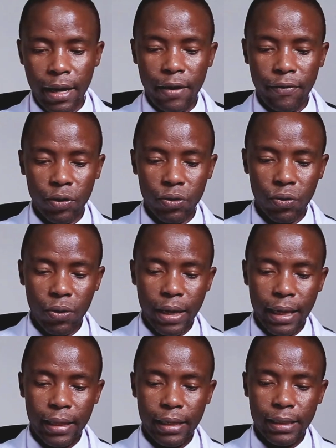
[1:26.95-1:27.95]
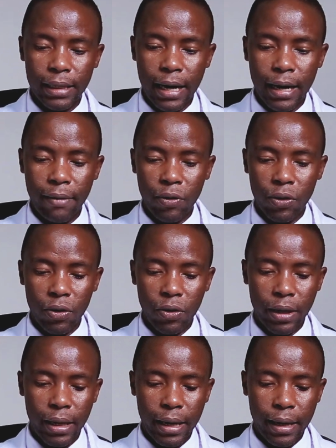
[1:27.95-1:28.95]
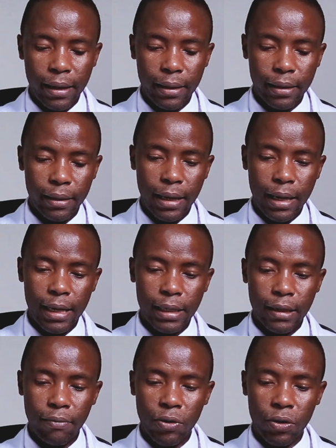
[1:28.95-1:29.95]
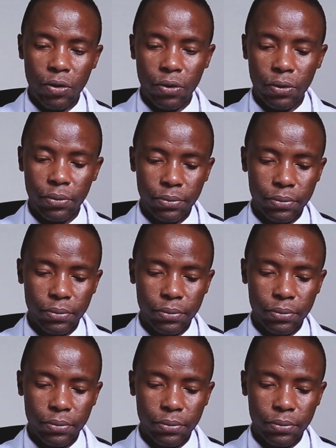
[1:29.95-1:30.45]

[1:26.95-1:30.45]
If you're to look at this eye model here, the larger model,